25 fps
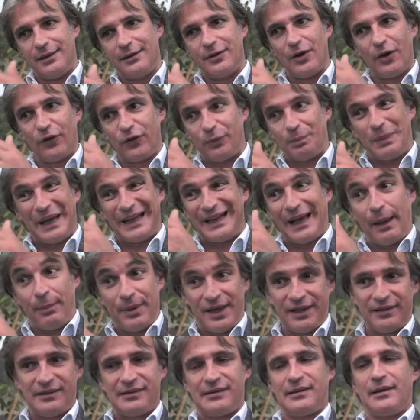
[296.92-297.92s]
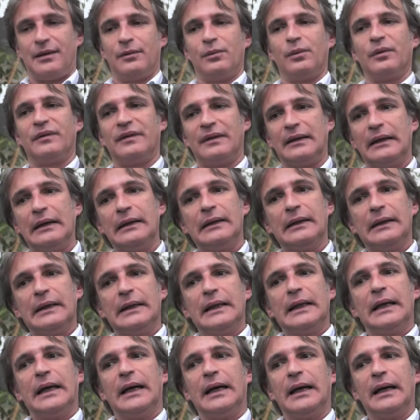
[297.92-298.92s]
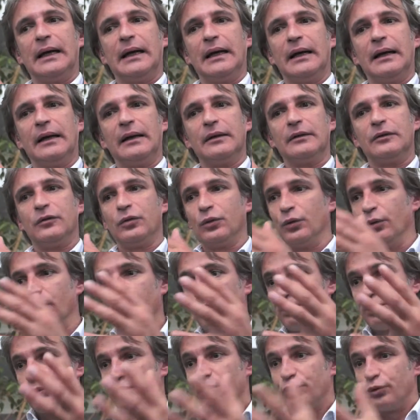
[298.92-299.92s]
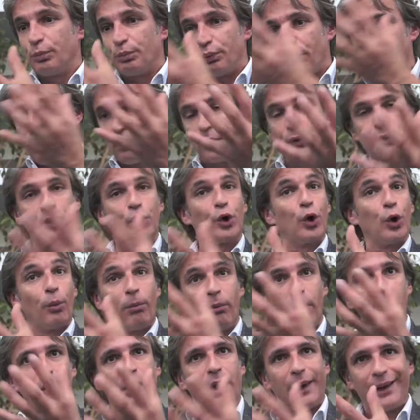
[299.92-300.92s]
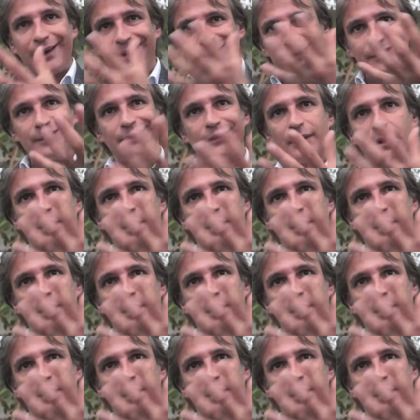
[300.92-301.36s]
those bad habits, I will say, to promote the global health